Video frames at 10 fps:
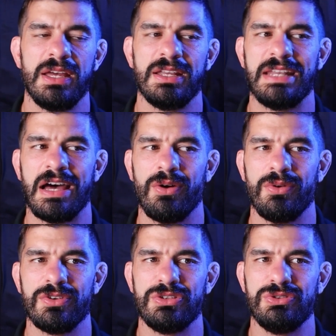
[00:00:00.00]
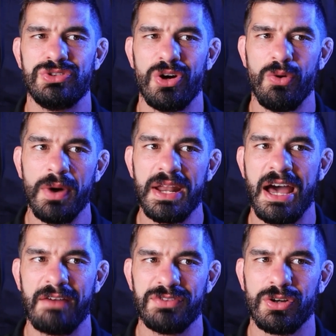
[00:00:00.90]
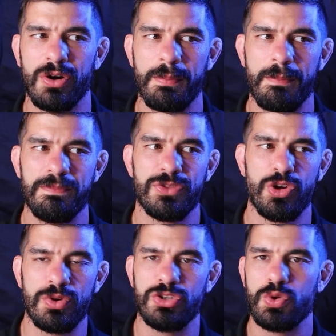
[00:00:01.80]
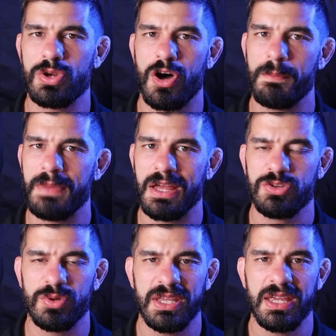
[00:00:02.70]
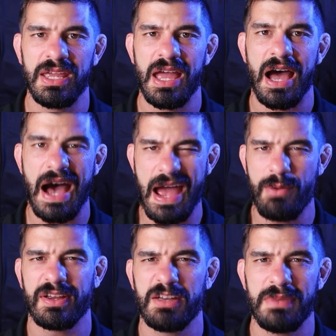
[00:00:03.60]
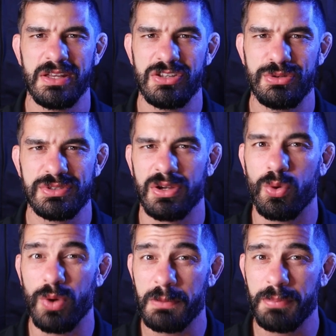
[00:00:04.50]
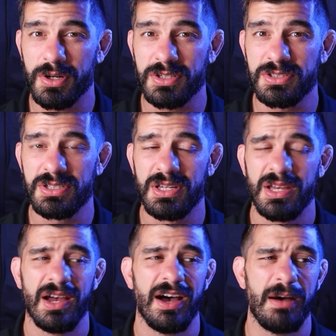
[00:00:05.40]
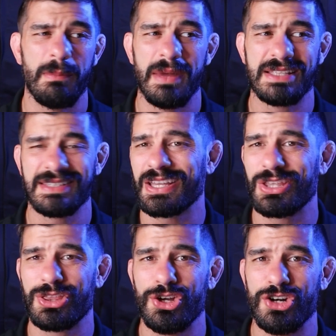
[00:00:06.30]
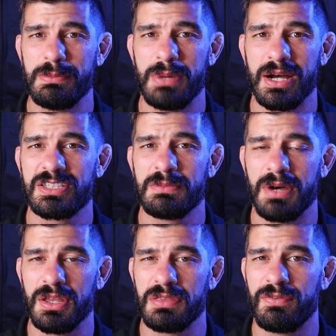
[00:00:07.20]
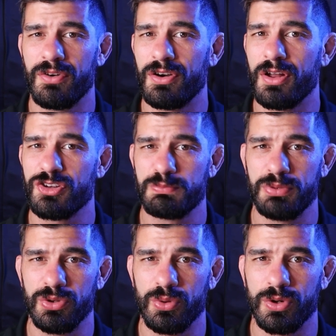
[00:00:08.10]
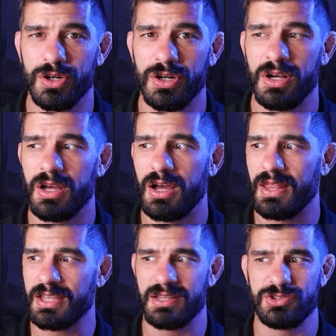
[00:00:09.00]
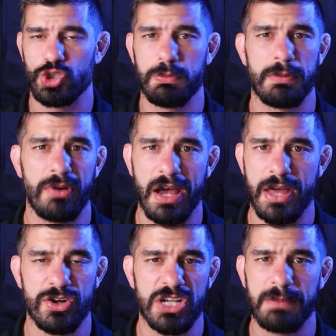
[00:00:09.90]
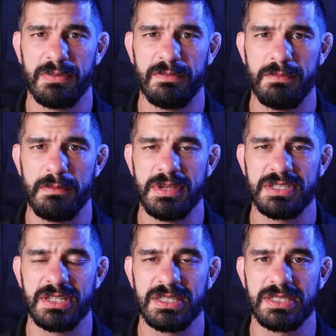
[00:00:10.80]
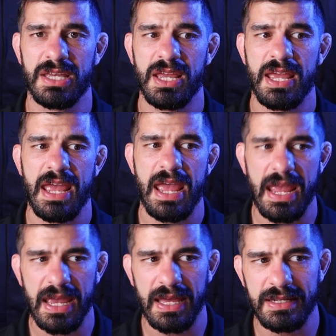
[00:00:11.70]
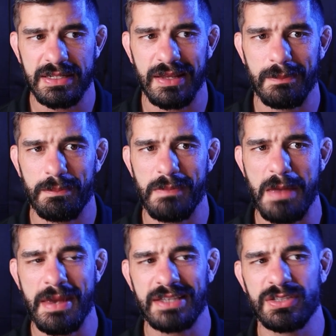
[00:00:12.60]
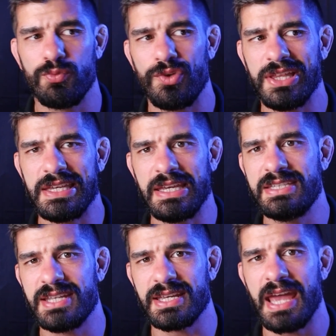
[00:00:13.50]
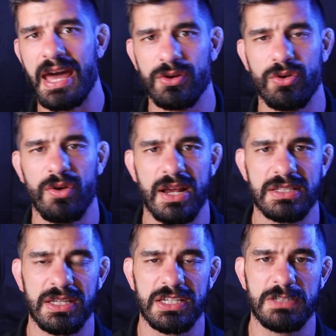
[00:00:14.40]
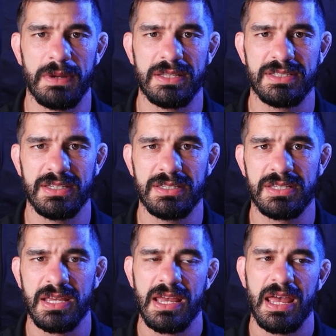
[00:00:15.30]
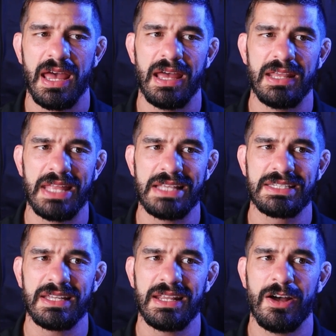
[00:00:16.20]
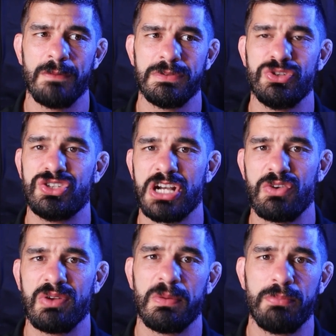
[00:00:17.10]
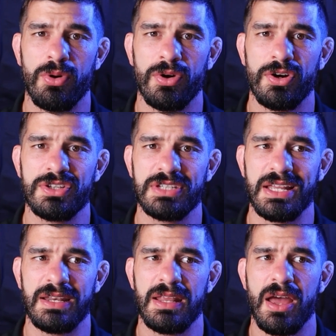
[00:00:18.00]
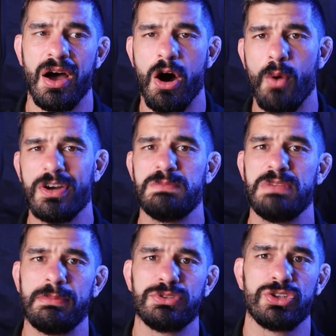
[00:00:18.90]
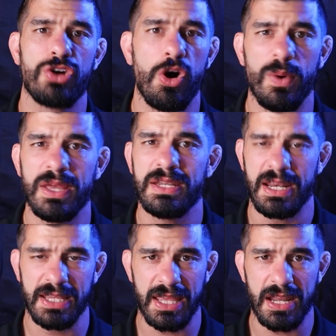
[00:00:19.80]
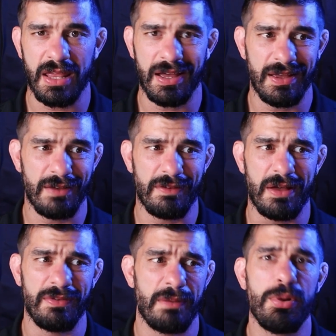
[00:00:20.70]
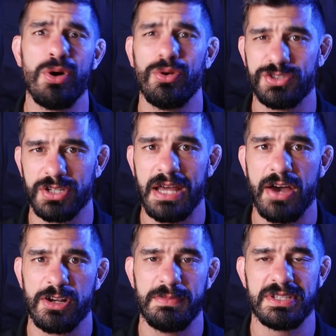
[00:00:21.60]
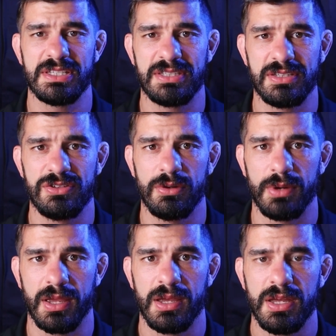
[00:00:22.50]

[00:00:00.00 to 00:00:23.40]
Now, you don't want to have to go through and do it all manually. I recommend using QuickBooks. It's like 30 bucks a month for an entrepreneur, like a sole proprietor type of a business. And it makes it really easy to categorize the expenses. And that's going to help you generate reports and always be able to go in and get a pulse on how your business is doing.